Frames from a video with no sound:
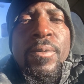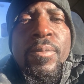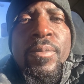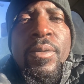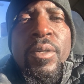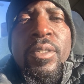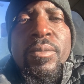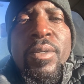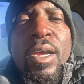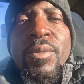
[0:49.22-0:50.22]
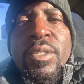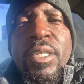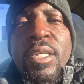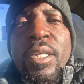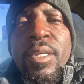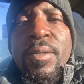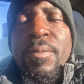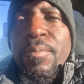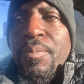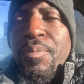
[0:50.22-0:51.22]
Well, because when I was a kid,
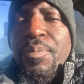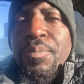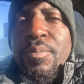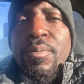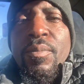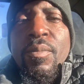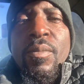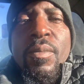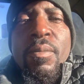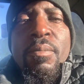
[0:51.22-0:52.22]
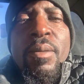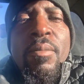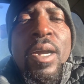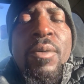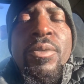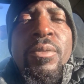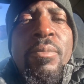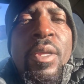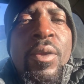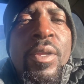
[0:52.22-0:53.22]
my mom was
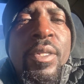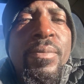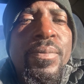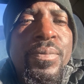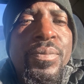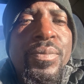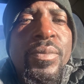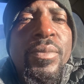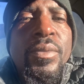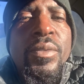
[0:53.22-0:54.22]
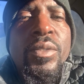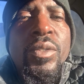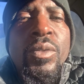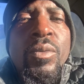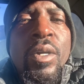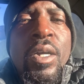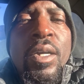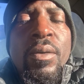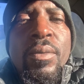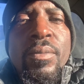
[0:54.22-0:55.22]
married
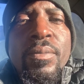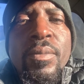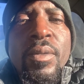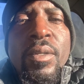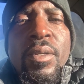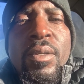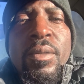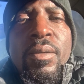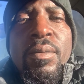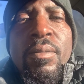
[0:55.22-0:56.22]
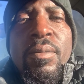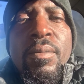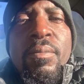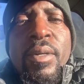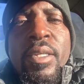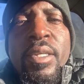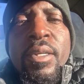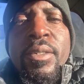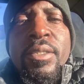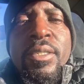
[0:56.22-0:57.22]
to my
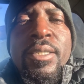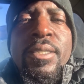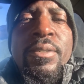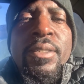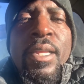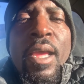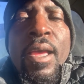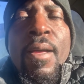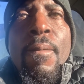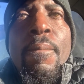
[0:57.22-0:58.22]
younger sister's dad.